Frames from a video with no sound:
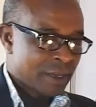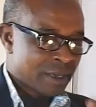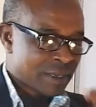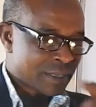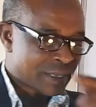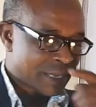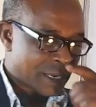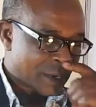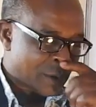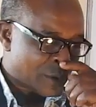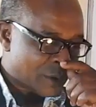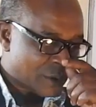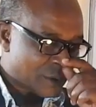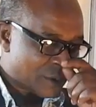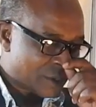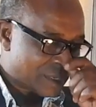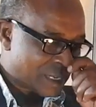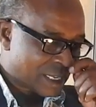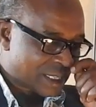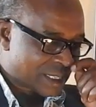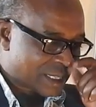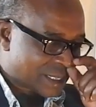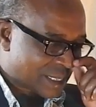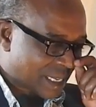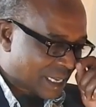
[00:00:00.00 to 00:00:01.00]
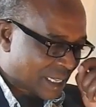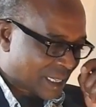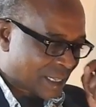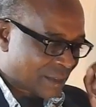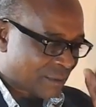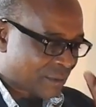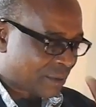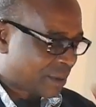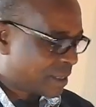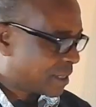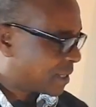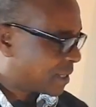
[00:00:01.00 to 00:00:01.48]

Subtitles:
Psychology as a scientific